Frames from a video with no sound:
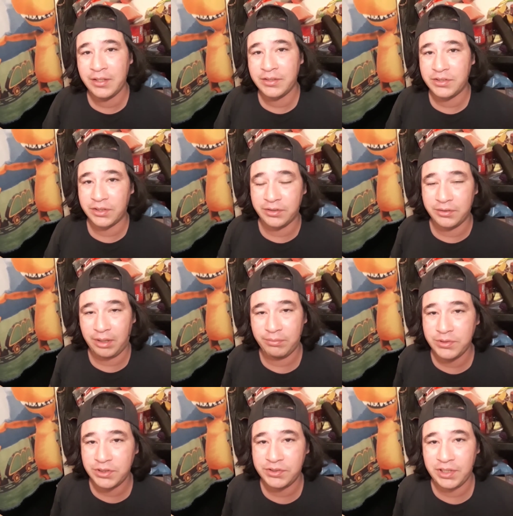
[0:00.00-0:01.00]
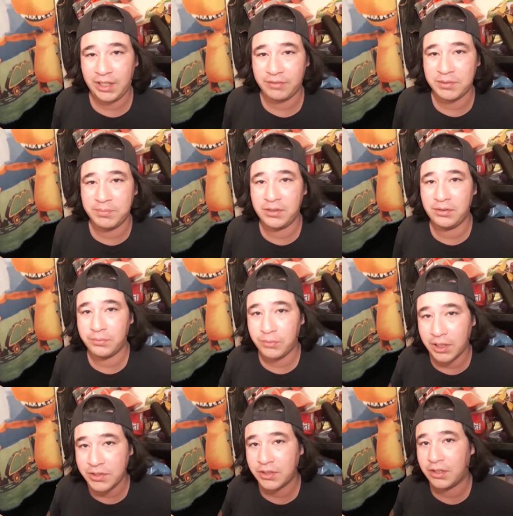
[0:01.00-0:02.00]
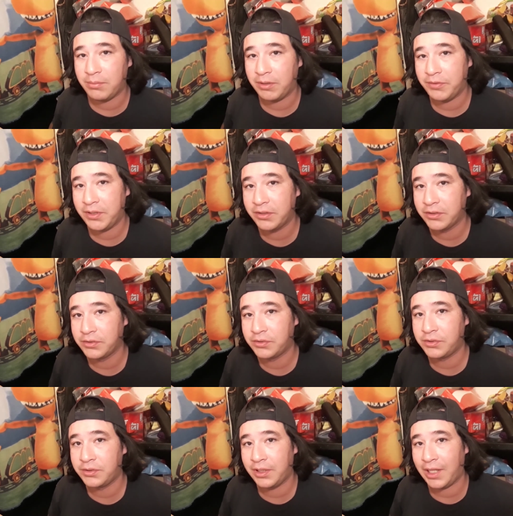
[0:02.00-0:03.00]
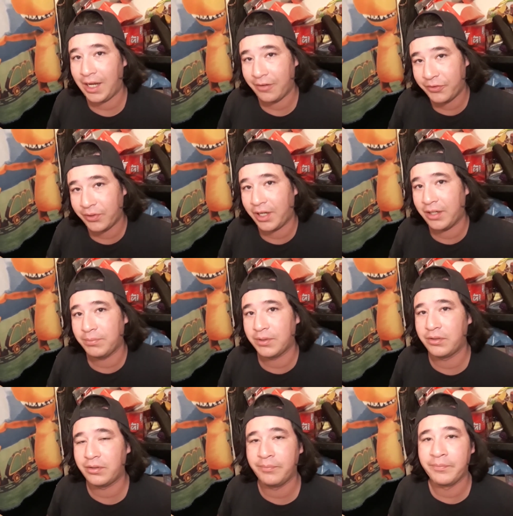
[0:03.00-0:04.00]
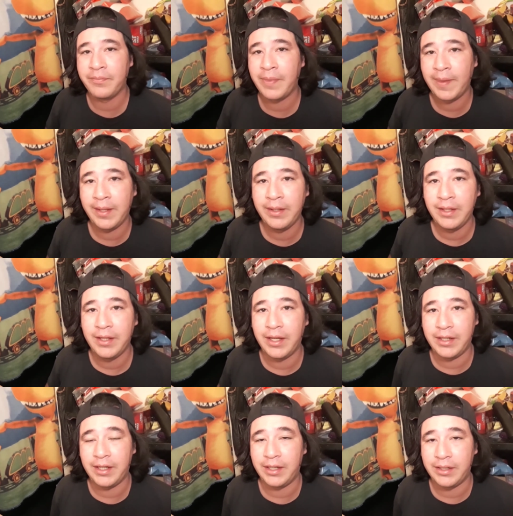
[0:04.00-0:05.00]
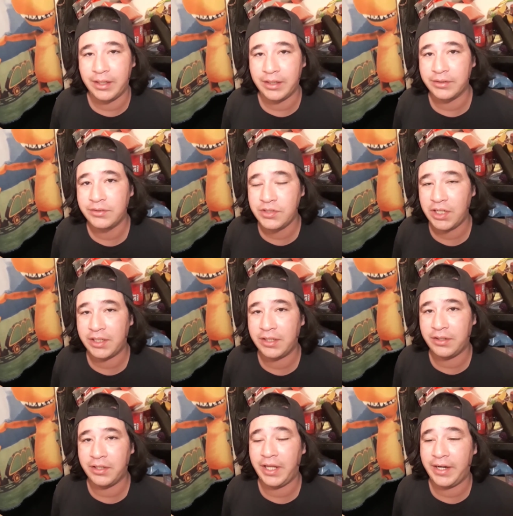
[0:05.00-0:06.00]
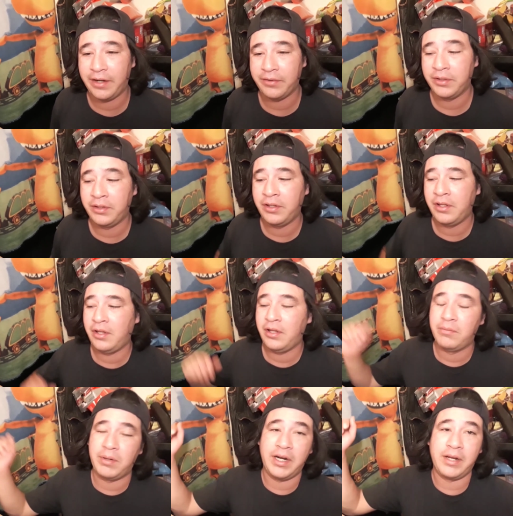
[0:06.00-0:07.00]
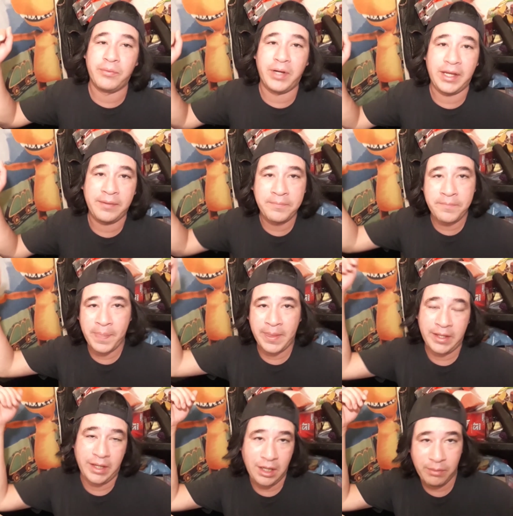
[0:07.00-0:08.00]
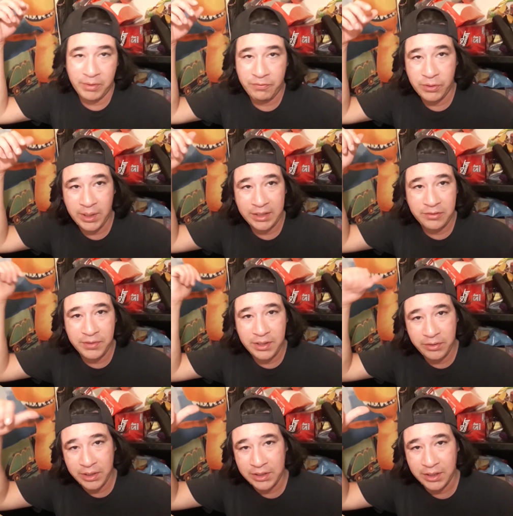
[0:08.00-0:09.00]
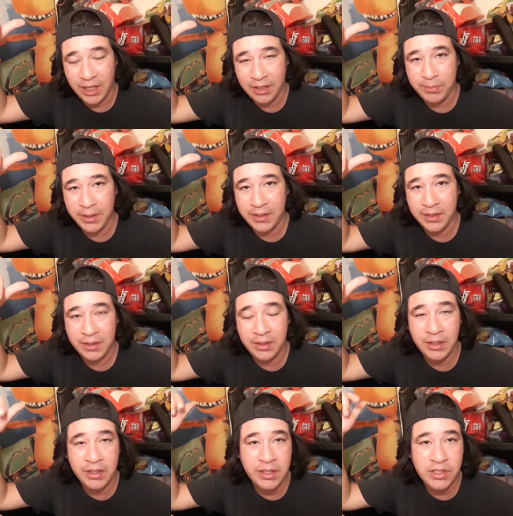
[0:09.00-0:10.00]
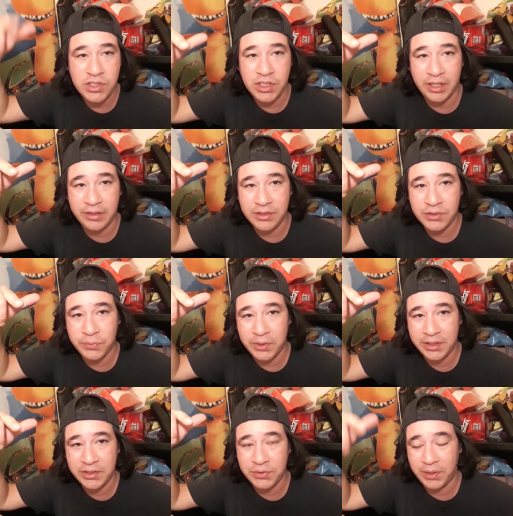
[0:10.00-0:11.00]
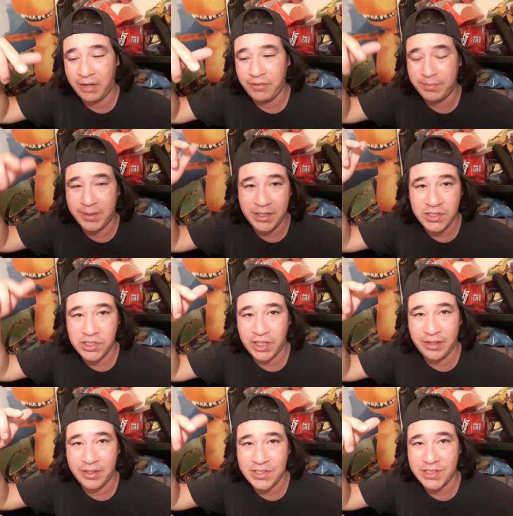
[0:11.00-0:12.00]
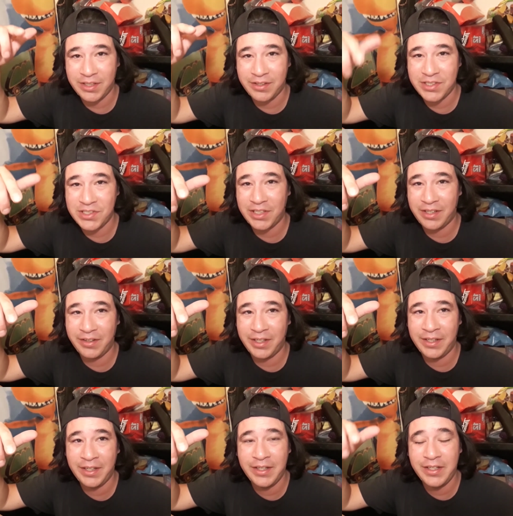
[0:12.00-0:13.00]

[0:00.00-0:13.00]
so I'm just gonna have to be watching all my videos after I upload them and then uh, checking all that out but anyway um, if you like the video hit the like button share this one to everybody share it share it share it